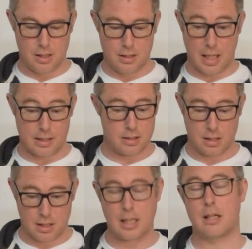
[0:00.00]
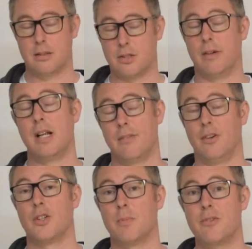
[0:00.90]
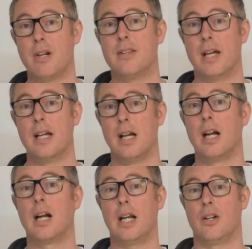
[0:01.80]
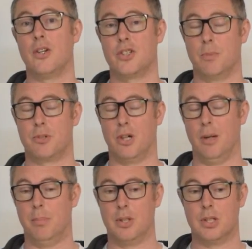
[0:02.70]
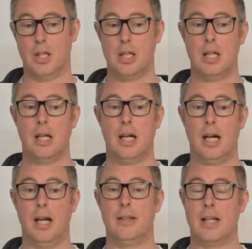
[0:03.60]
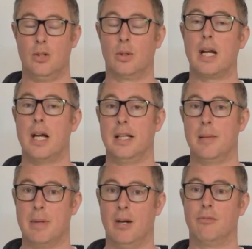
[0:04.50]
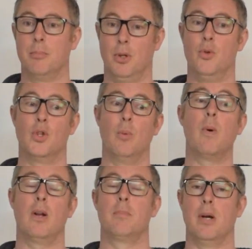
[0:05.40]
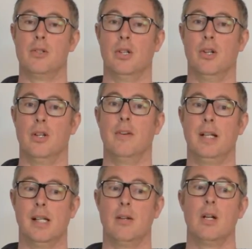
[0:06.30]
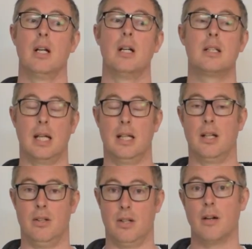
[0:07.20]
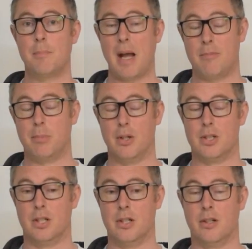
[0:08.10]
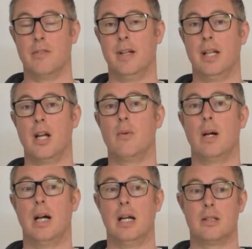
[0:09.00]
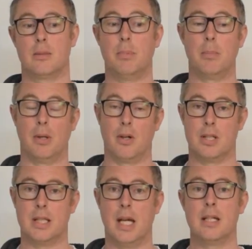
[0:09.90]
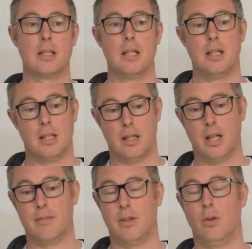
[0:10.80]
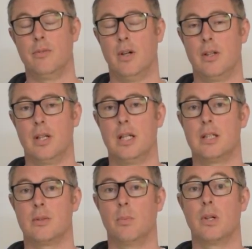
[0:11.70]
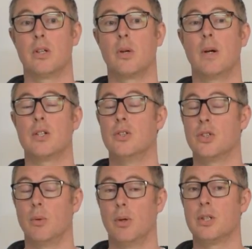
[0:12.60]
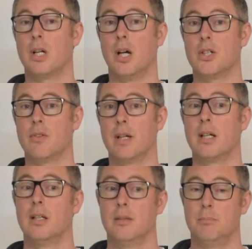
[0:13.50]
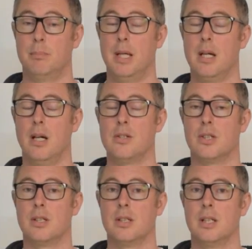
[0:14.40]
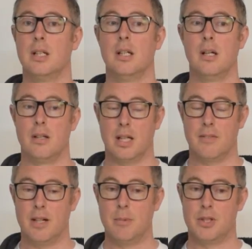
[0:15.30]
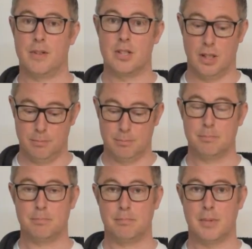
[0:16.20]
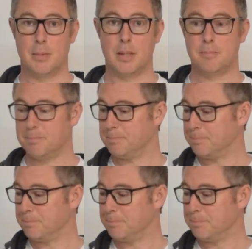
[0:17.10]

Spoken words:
Yes, click, sorry, I've lost my thread there. Click on the subscribe button, and then you'll get an email from YouTube when I post another video telling you that I have posted another video, and to pop along and see it, and hopefully you'll find that it's one of the questions you wanted answering being answered. Thank you very much for your time. Bye bye.